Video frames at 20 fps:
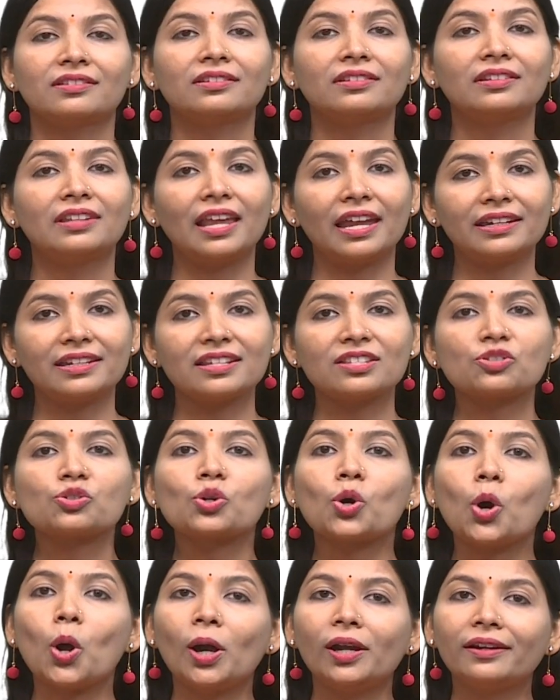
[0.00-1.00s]
that is
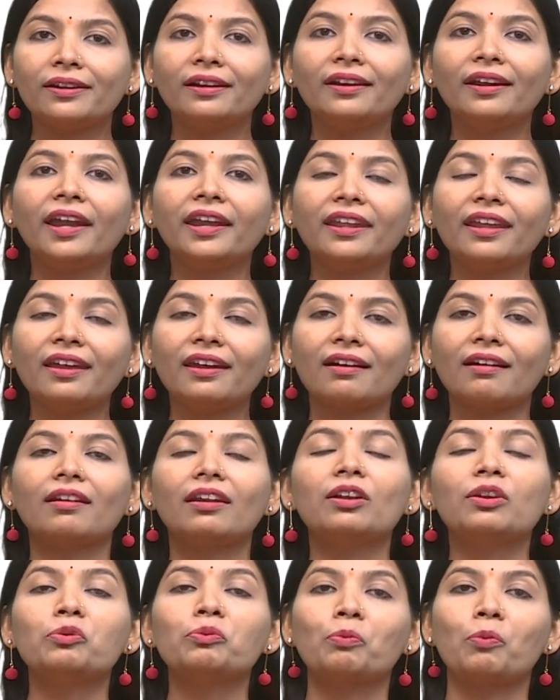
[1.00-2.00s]
alternating
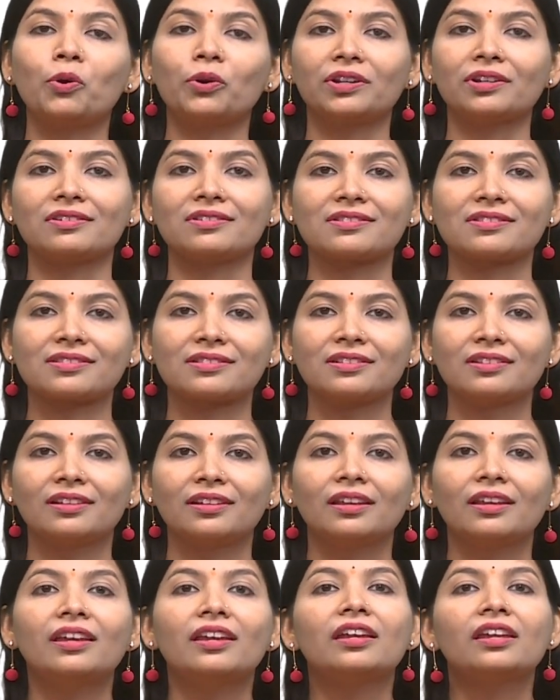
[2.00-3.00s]
current motors.
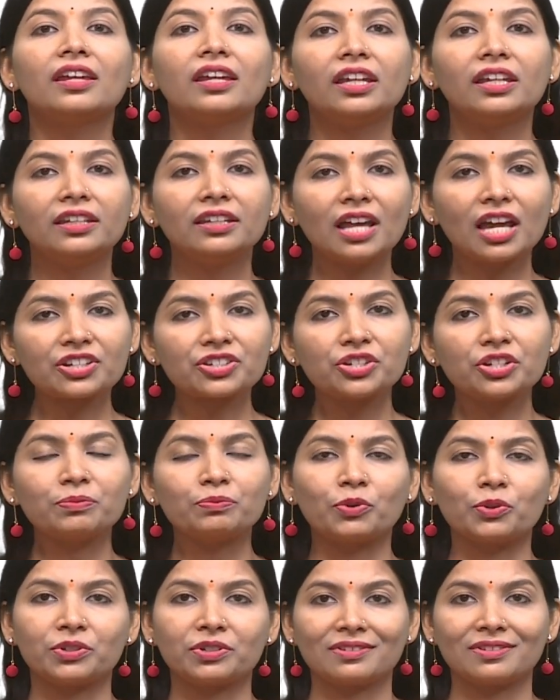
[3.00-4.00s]
Induction
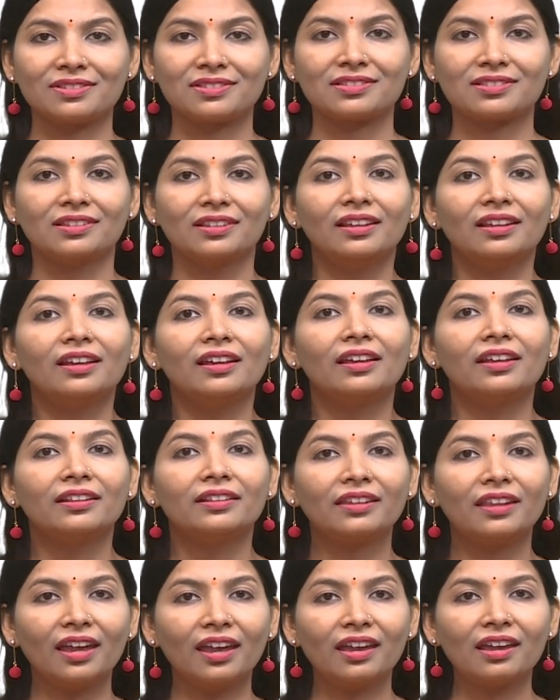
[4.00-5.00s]
motors,
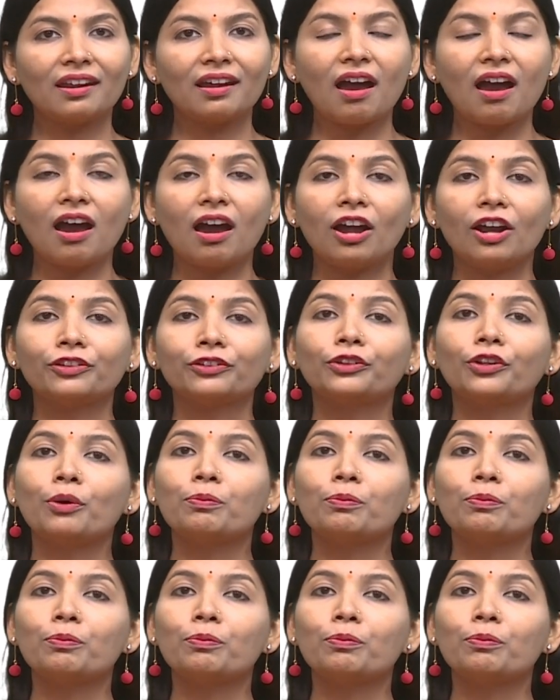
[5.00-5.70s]
there are the